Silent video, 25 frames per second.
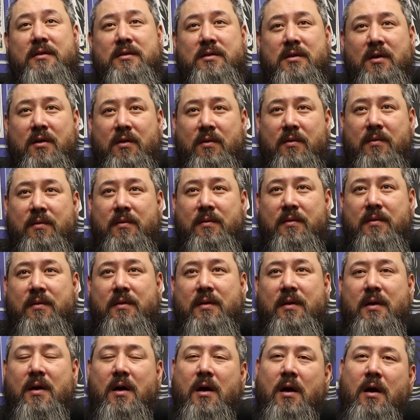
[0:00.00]
So,
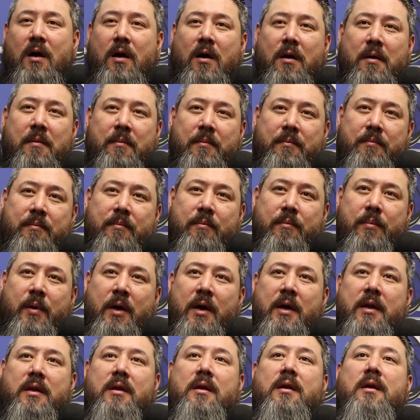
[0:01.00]

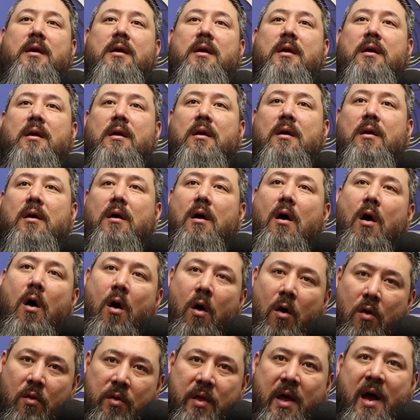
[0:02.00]
but
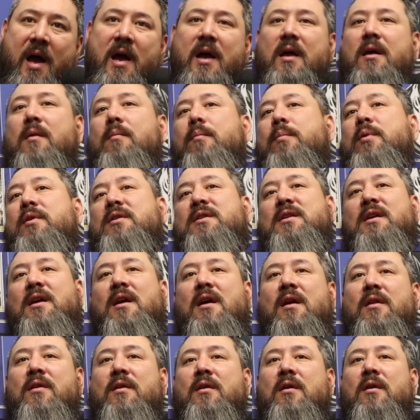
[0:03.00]
all that put
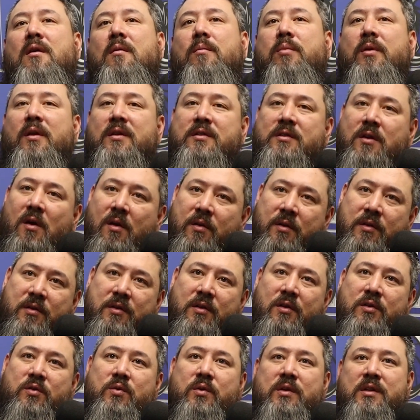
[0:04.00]
together, plus all the
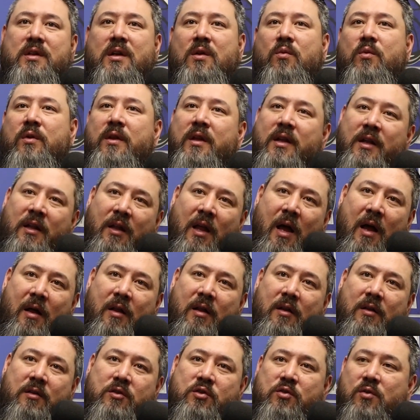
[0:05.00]
deals we did a lot
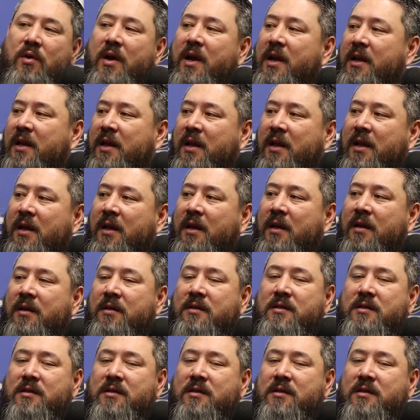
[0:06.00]
of trading,